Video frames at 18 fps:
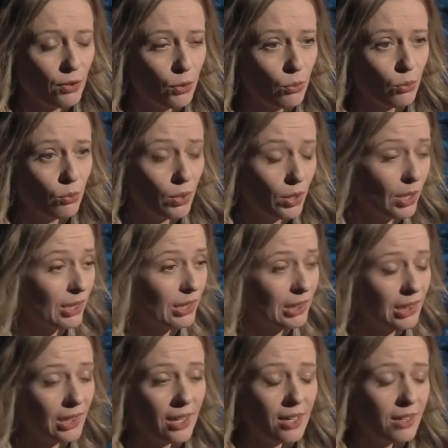you
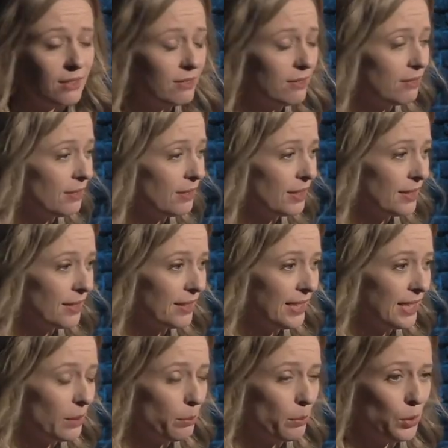love
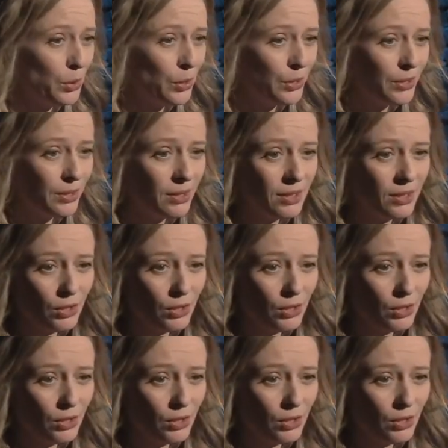the unborn,